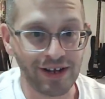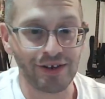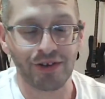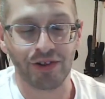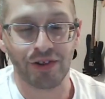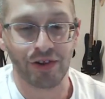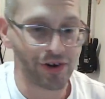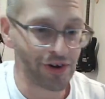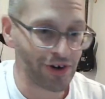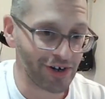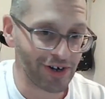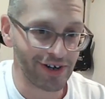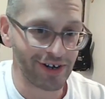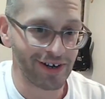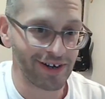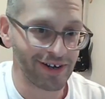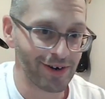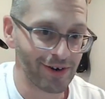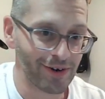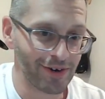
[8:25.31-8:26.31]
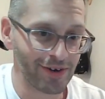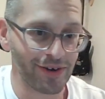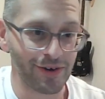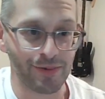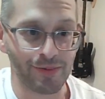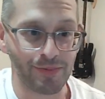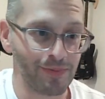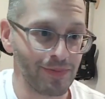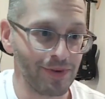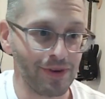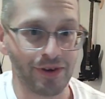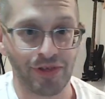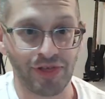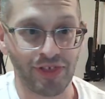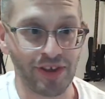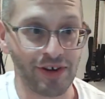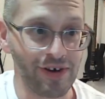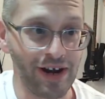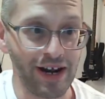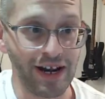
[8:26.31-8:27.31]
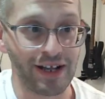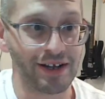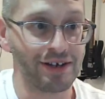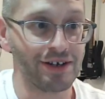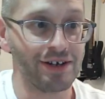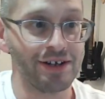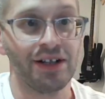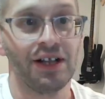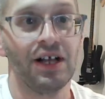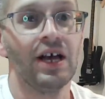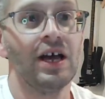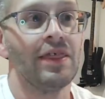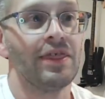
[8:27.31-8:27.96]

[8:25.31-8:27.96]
You learn your theoretical,